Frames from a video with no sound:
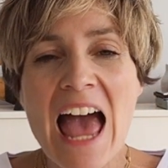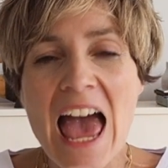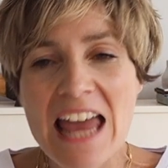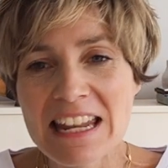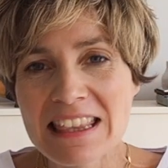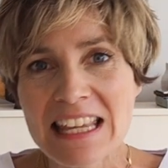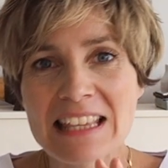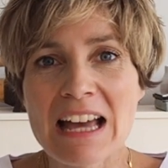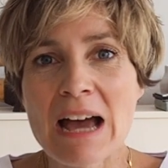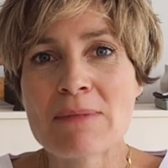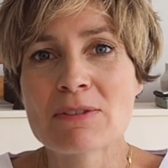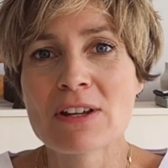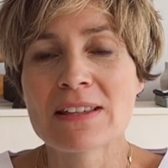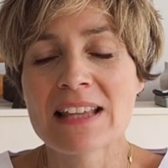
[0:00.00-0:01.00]
anything that
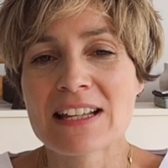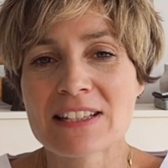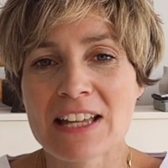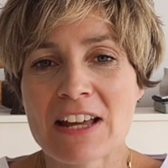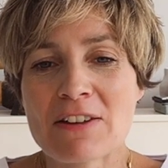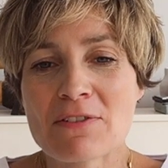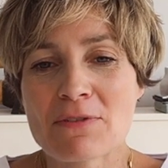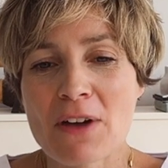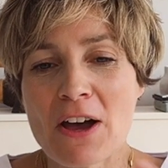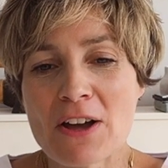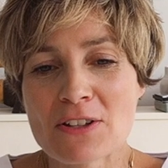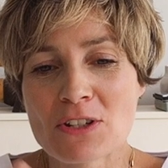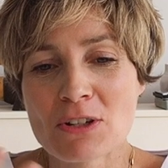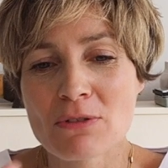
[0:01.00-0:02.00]
I'm doing that's kind
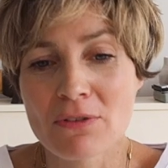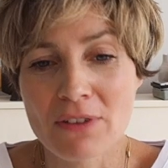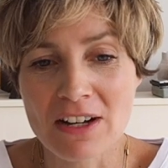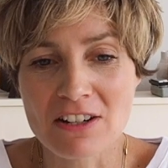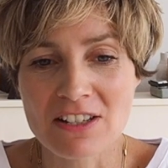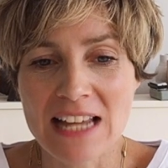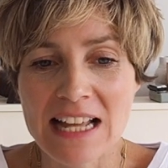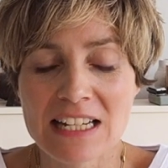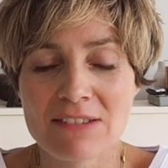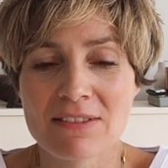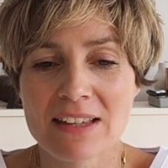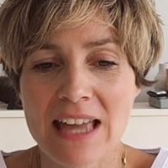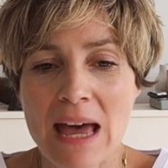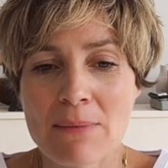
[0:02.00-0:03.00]
of to do with the functionality
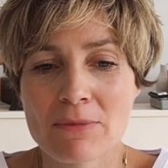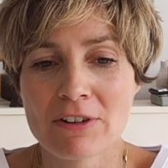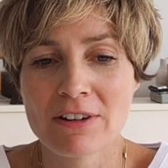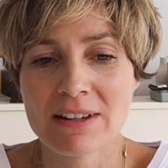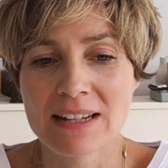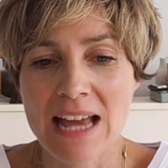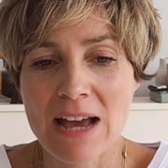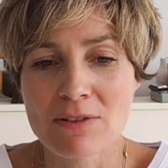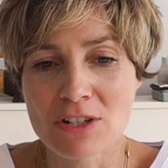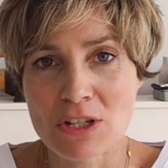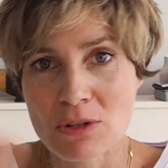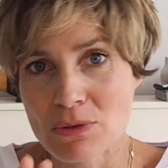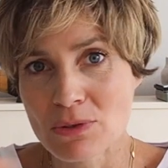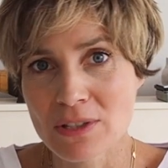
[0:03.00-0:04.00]
of the camera and how to
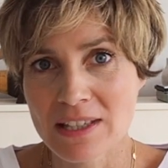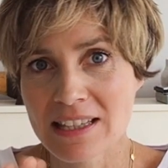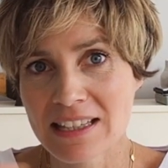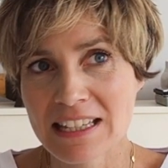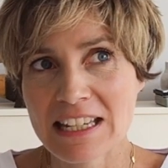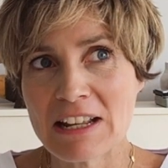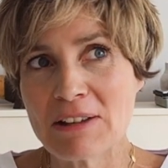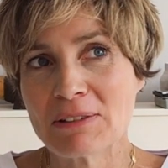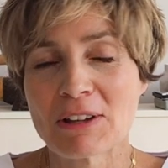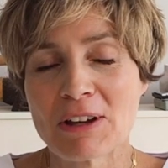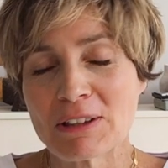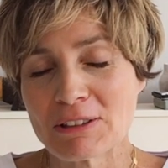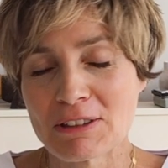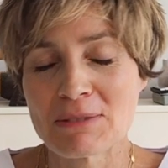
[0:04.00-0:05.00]
use,
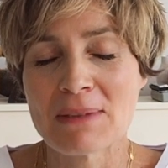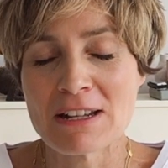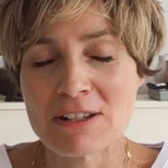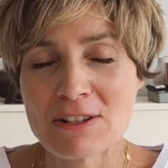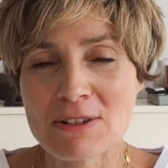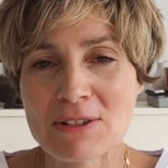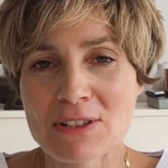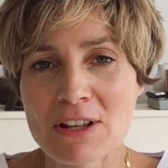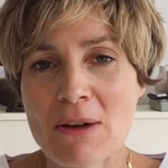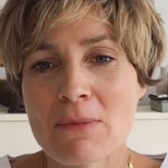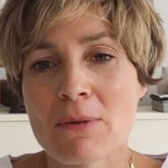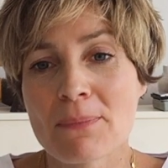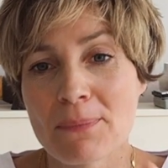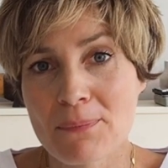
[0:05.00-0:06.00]
going through the menus
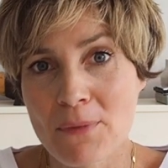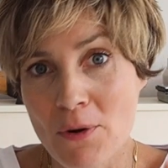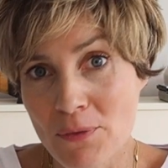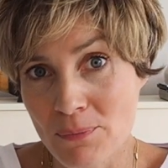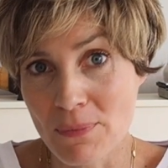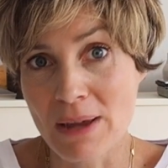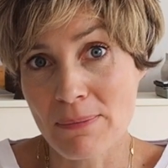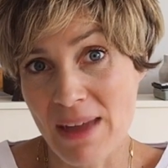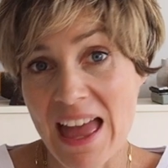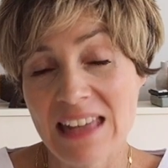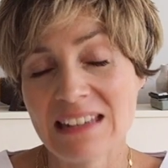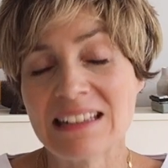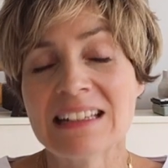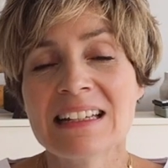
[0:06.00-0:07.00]
on my
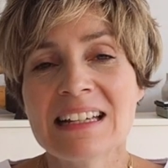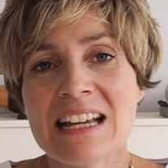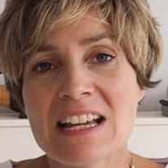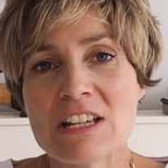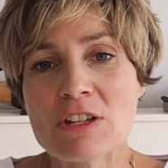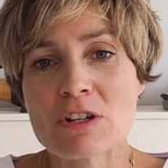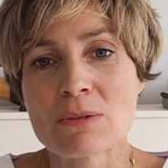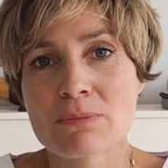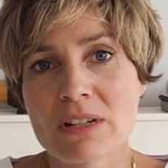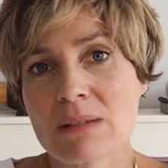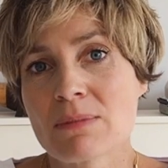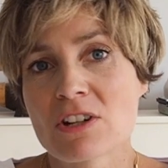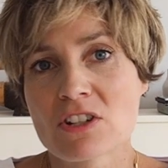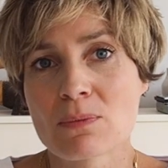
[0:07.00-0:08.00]
pen, you can
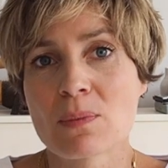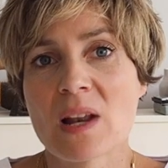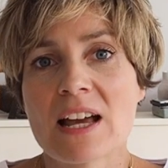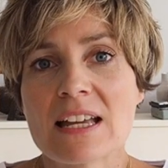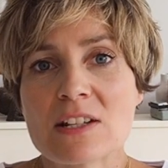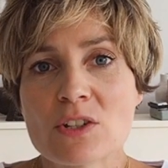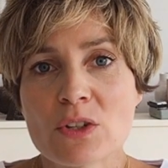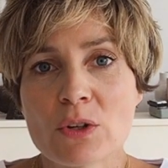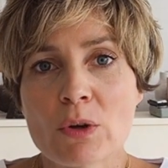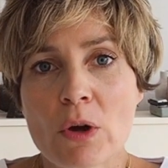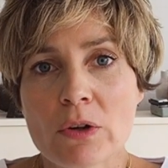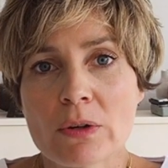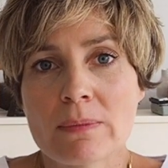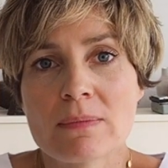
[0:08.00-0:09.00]
pretty much apply to your
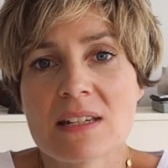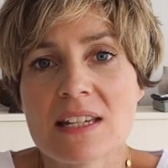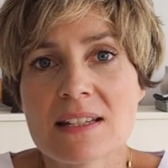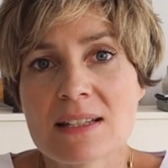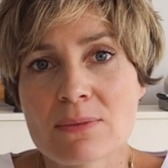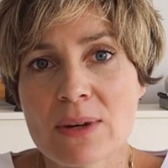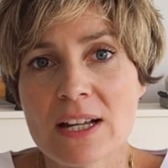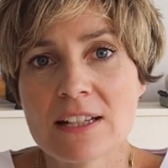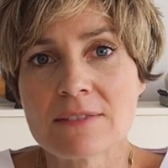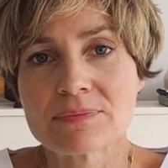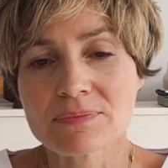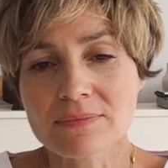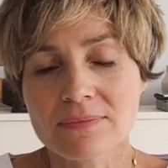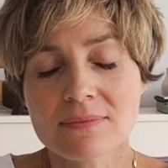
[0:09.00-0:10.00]
OMD as well.
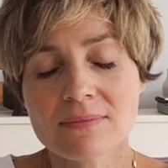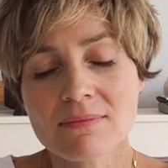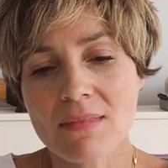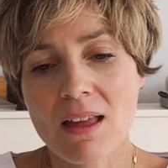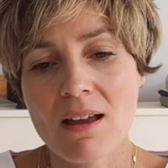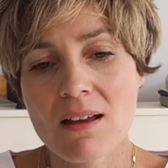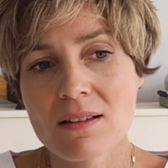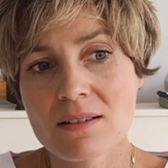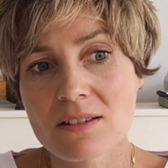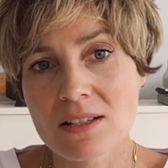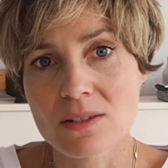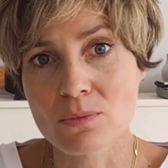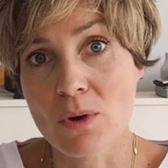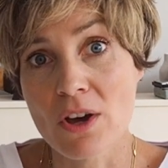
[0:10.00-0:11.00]

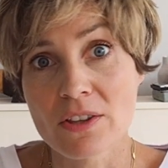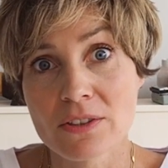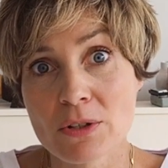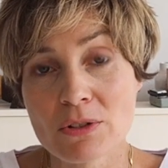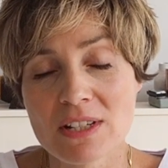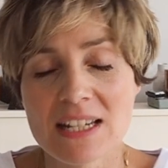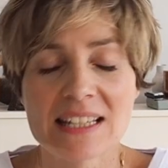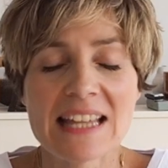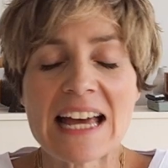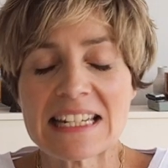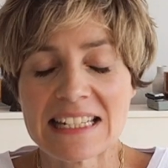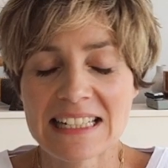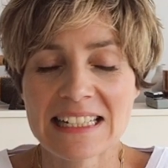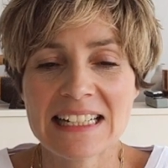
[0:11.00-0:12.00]
Just worth noting
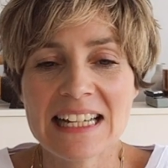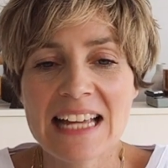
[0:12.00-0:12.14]
that.